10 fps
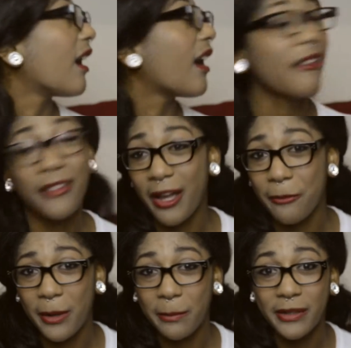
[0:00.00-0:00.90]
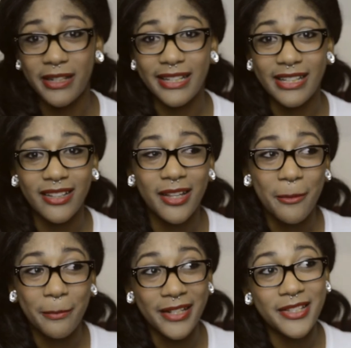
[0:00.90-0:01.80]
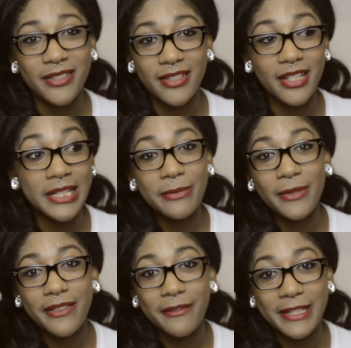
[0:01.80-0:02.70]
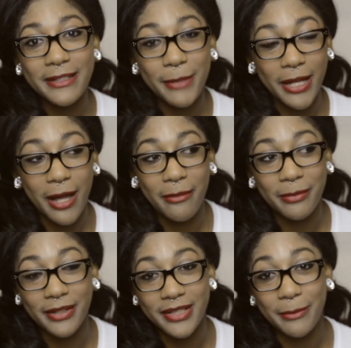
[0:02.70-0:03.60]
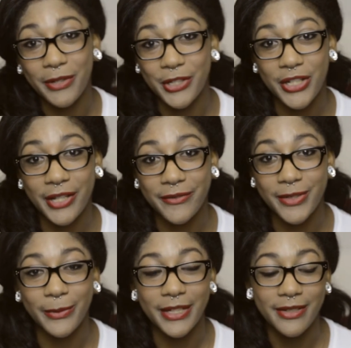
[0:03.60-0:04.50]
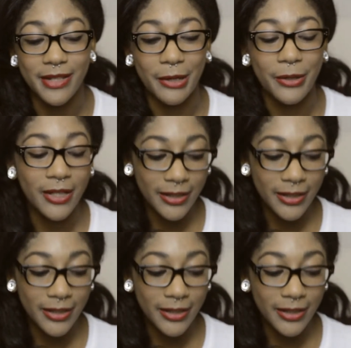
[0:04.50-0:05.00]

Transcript: I forgot where I put it, but it's with the rest of my comic books up on the shelf somewhere, so